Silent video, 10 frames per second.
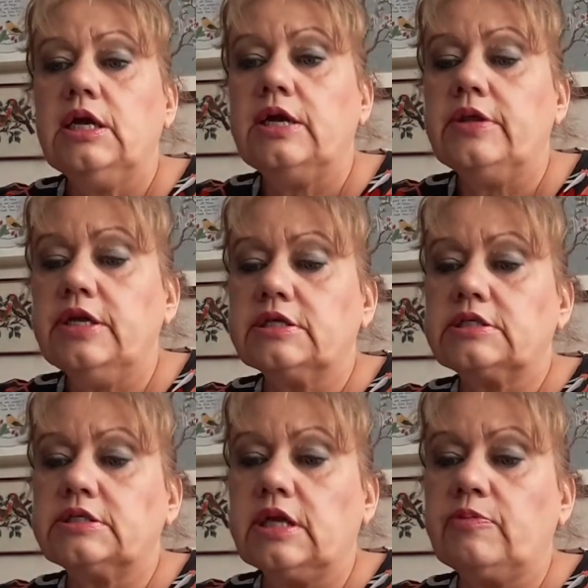And the
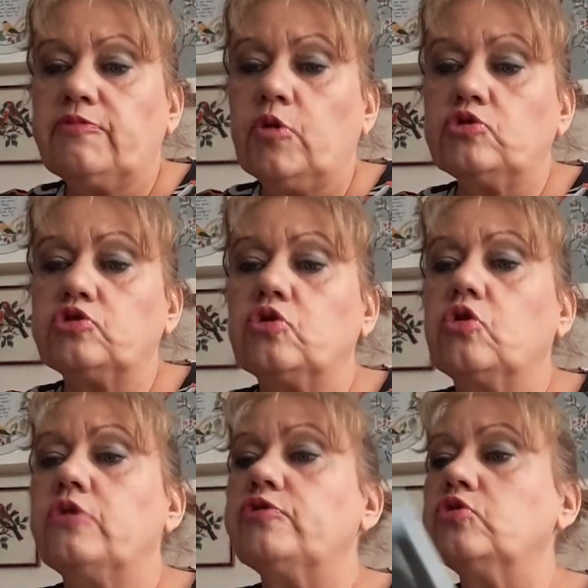next, we've also
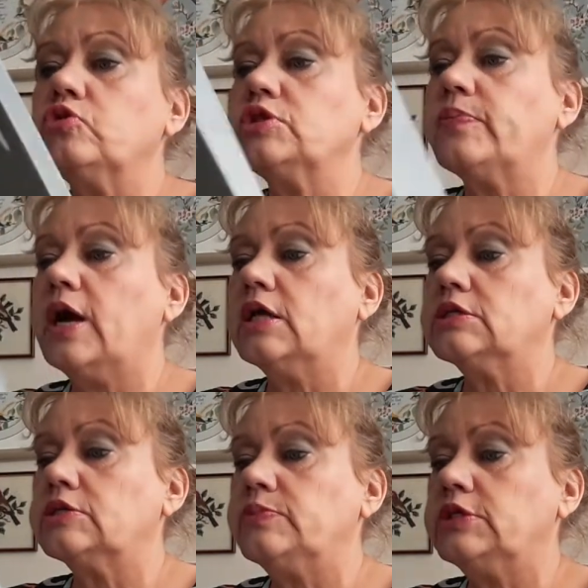got, if you go to
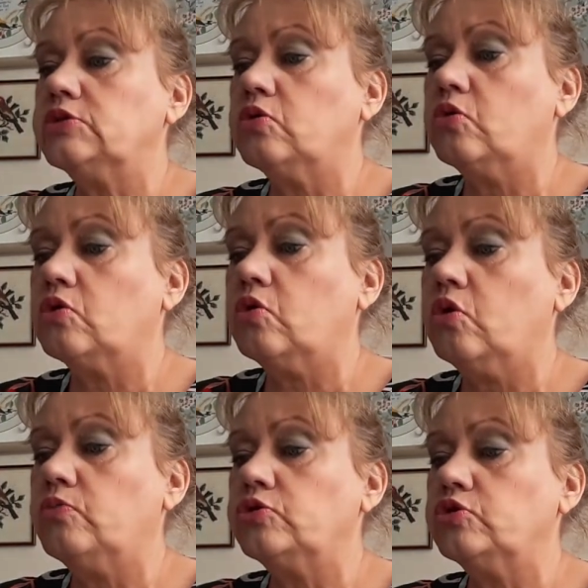
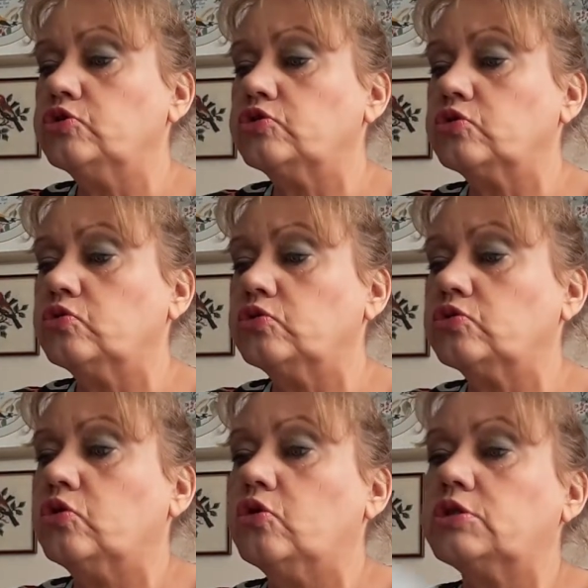balanceme.com, use the code
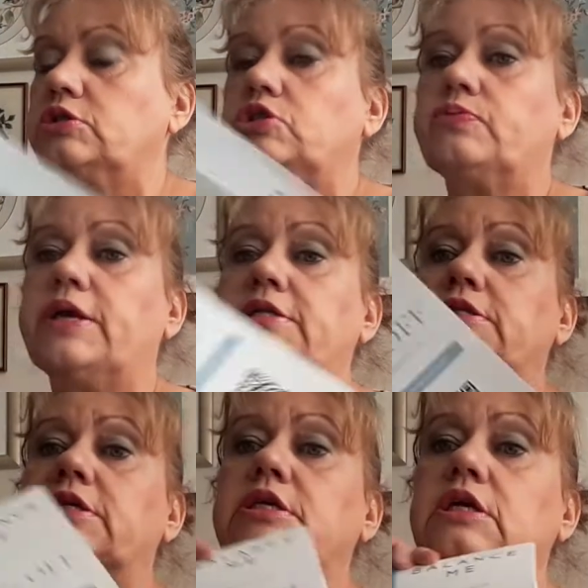
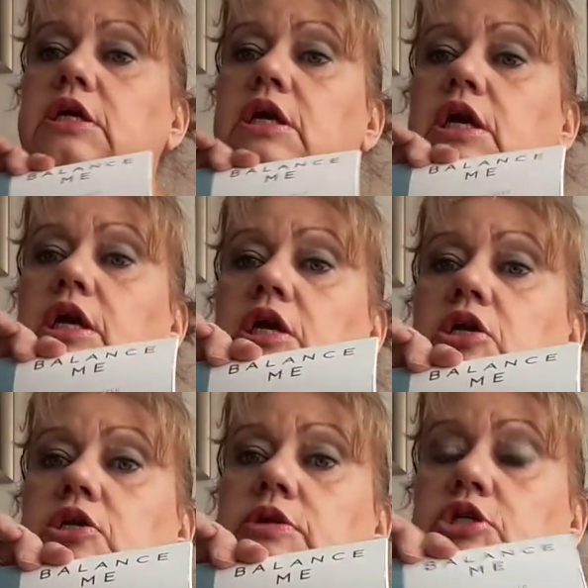Cohorted20,
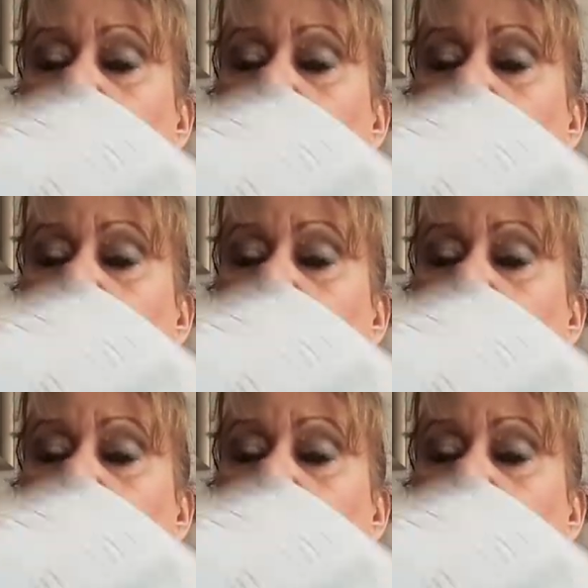you get